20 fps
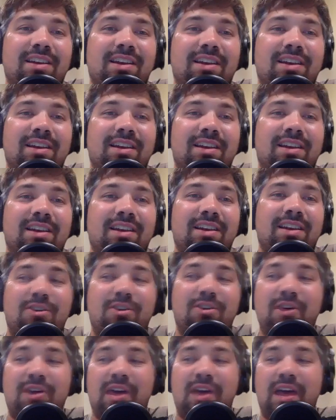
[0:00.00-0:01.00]
And so that's
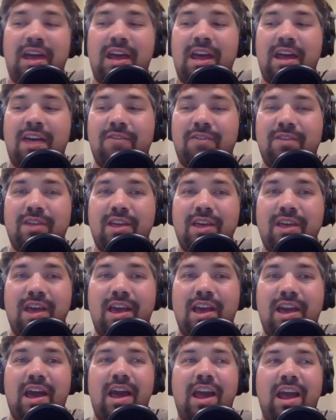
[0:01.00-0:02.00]
cool, man.
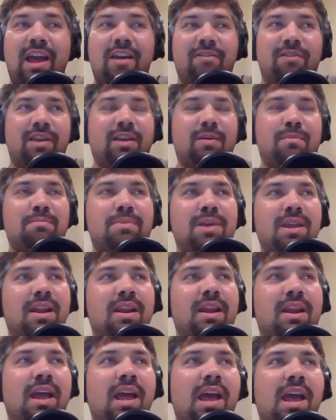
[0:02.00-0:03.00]
I have like a minute
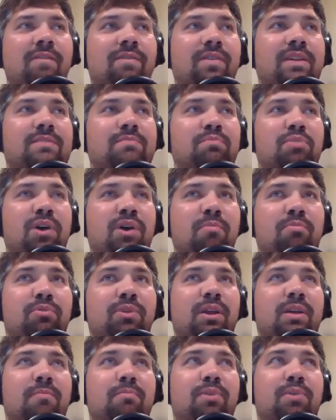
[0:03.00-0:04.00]
and a half that's
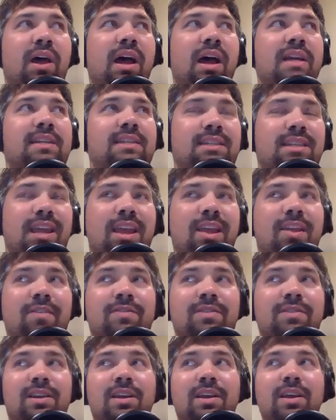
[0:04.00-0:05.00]
public, but I
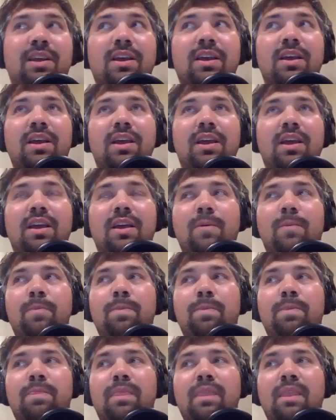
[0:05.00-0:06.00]
saved.
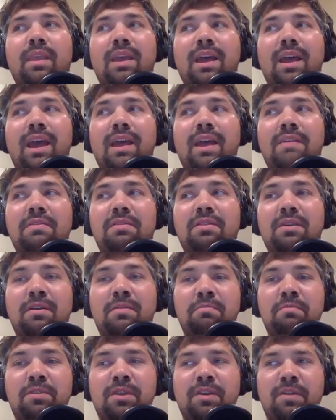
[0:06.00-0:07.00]

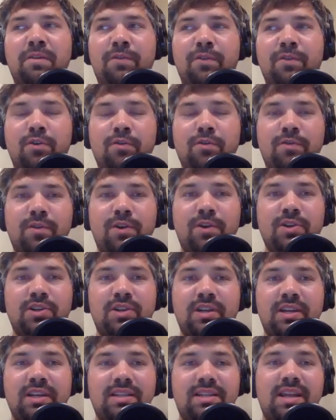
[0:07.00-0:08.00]
The full
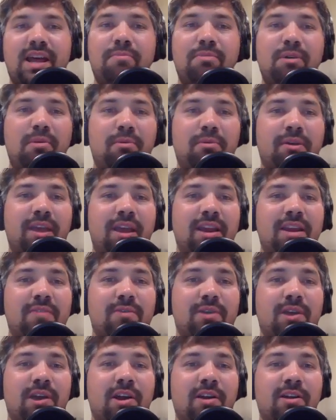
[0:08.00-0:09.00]
version is not public
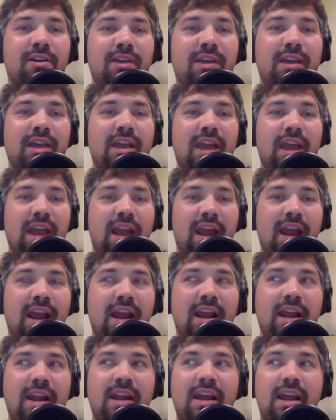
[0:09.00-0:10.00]
anywhere.
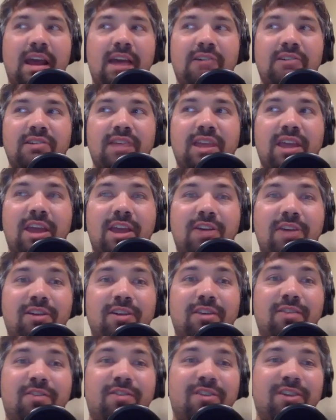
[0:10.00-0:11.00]
And I was like, hey,
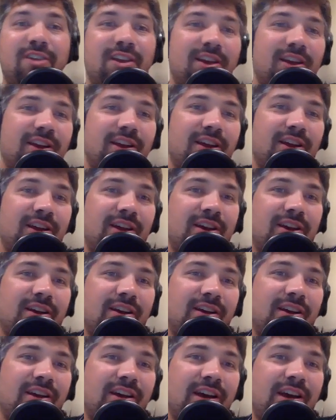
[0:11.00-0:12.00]
Cliff,
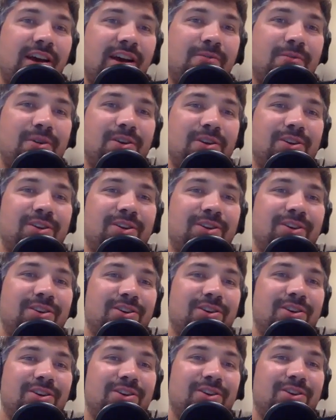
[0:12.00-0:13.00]
I want you
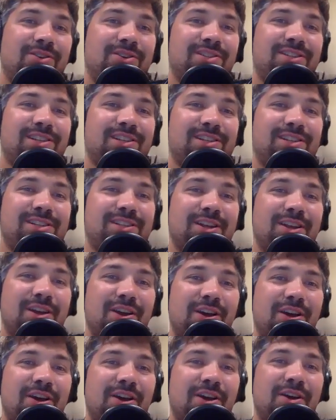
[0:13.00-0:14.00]
can use this
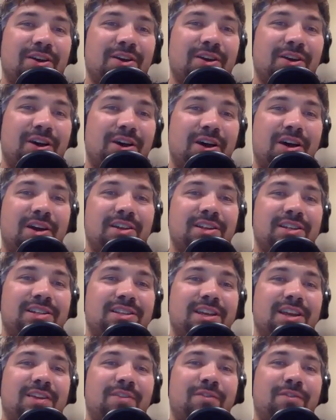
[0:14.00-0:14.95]
unseen